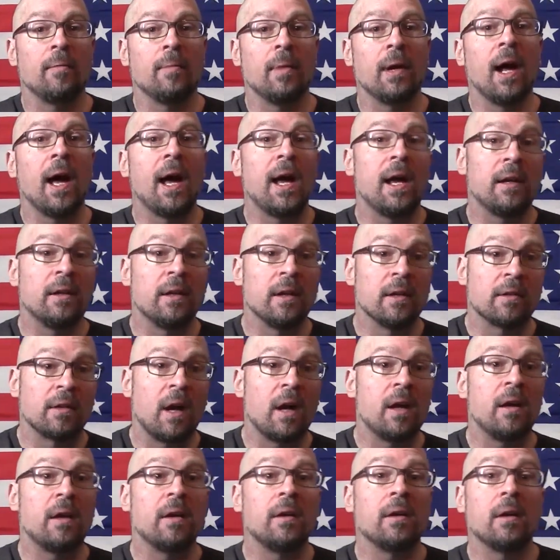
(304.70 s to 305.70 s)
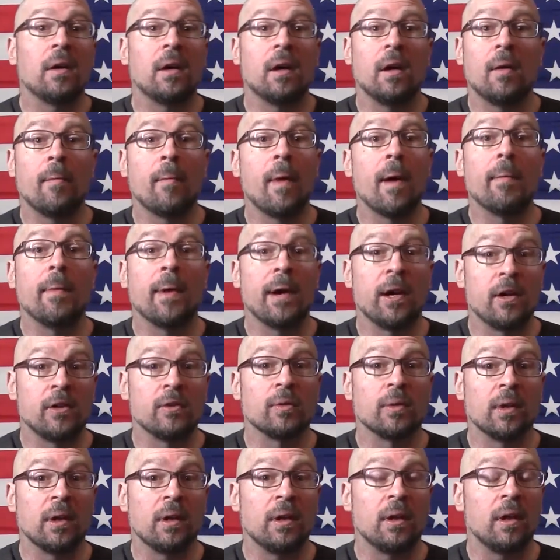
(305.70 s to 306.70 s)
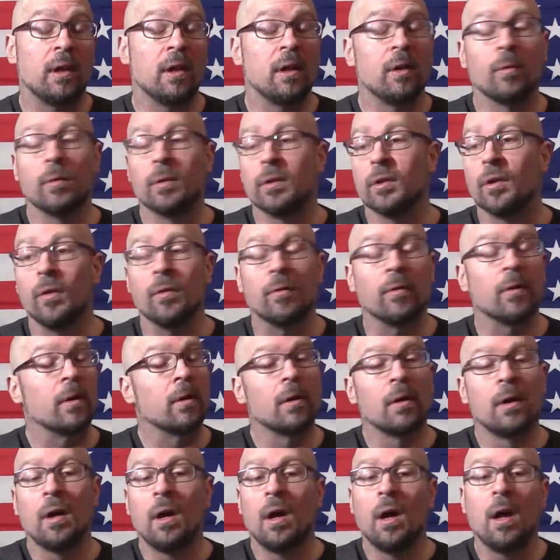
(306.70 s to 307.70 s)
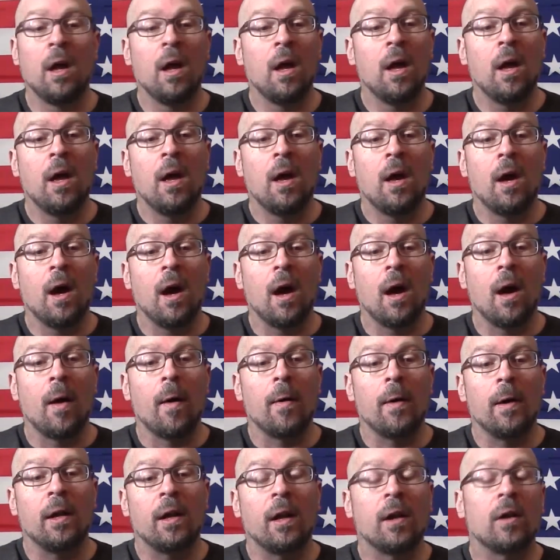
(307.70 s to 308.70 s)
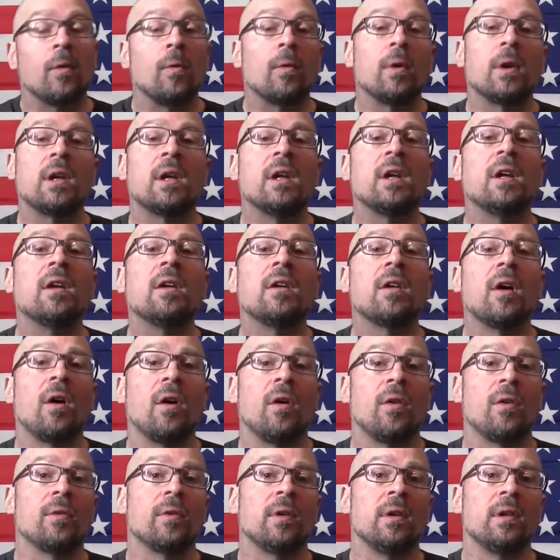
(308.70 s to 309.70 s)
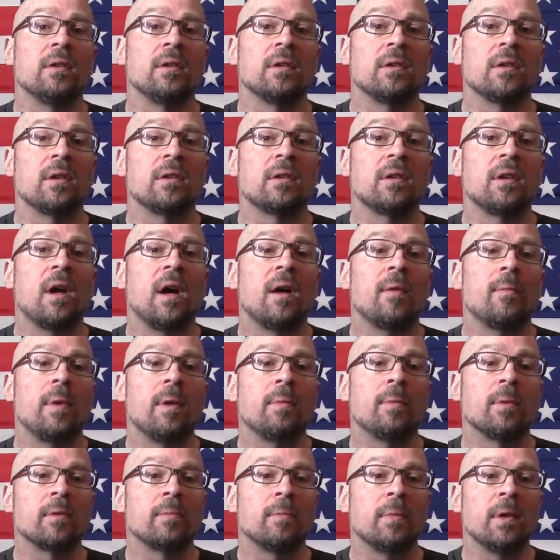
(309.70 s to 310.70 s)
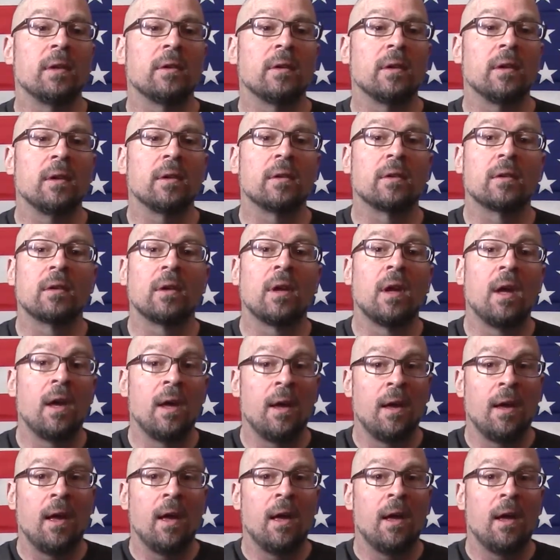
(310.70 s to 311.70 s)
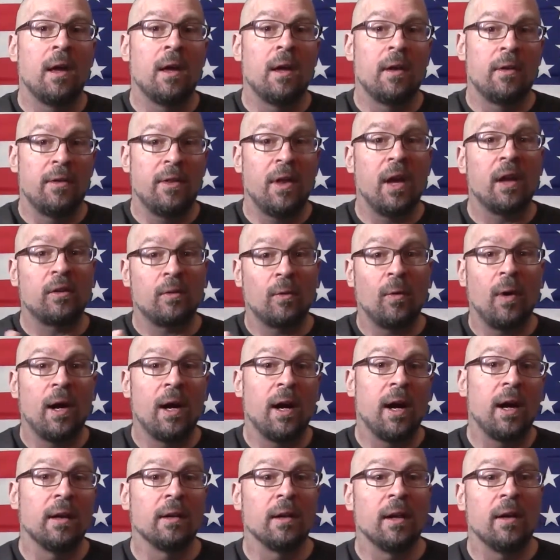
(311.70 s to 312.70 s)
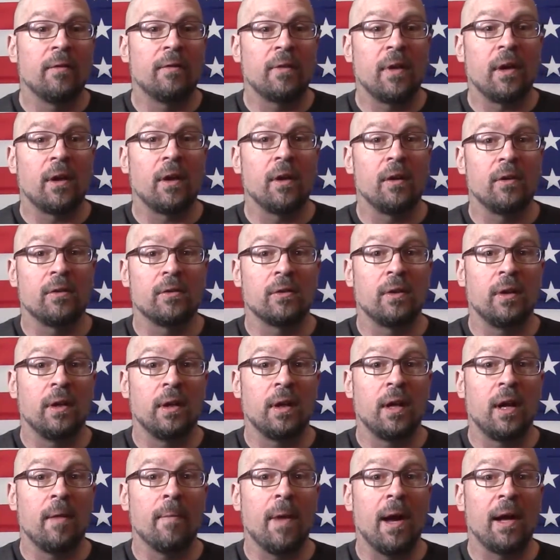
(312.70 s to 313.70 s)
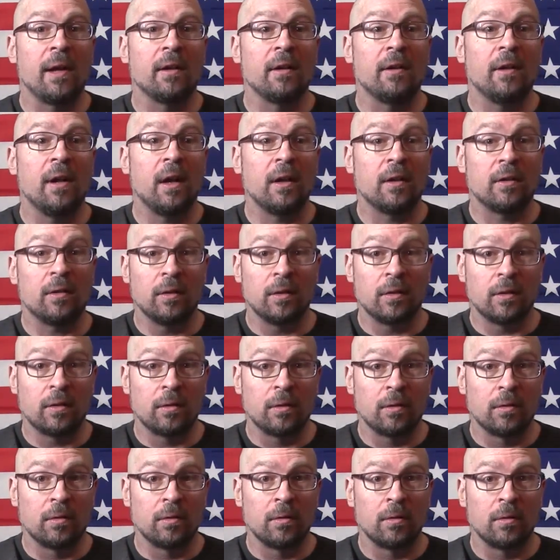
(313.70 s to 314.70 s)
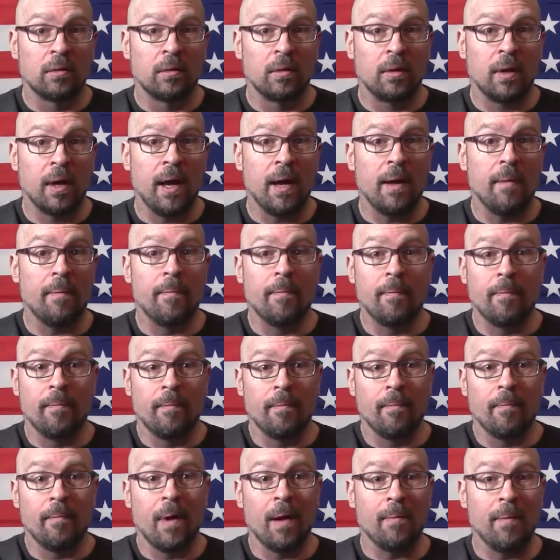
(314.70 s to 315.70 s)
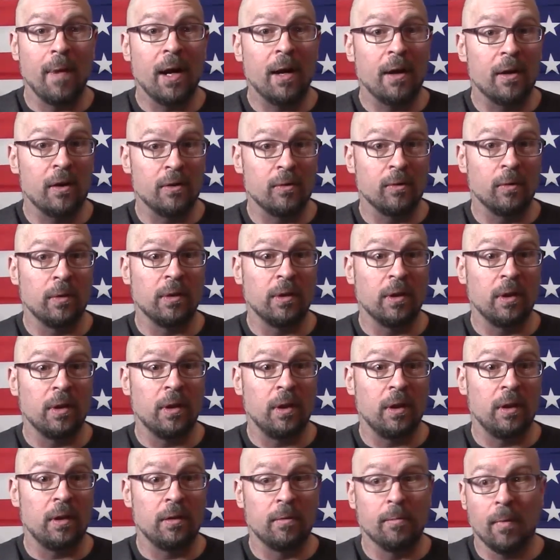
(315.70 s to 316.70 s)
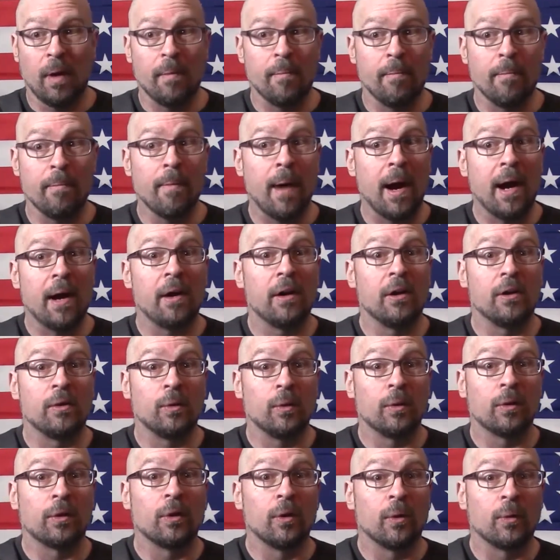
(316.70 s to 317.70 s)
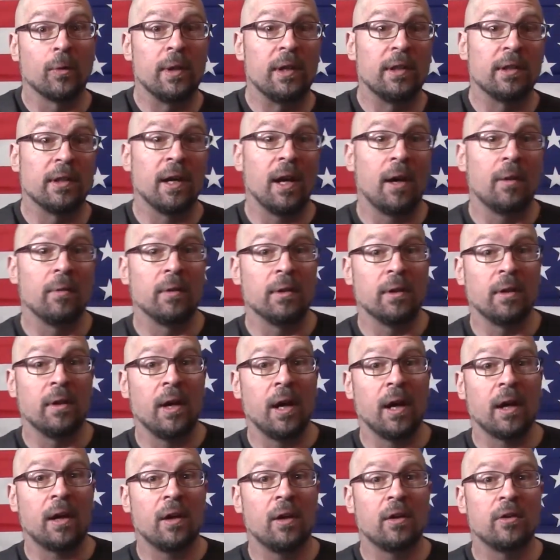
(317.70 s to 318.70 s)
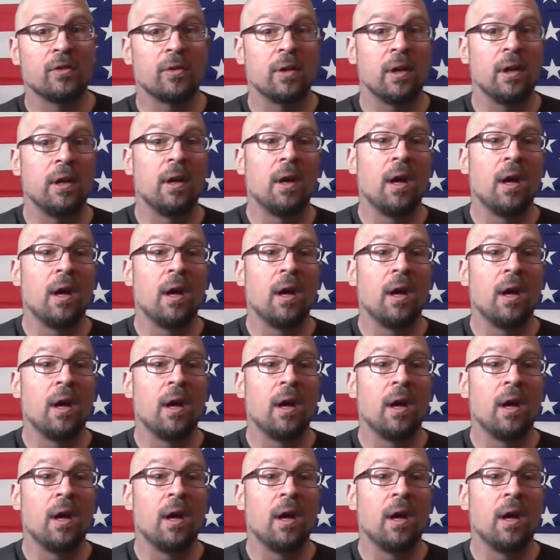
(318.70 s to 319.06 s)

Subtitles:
but I had decided. My marriage was ending. It was over. And I don't want to get into all the reasons. That's not people's business. That's why I left the country and came back to Texas. Okay, my marriage was ending. My marriage was the reason I was in that country.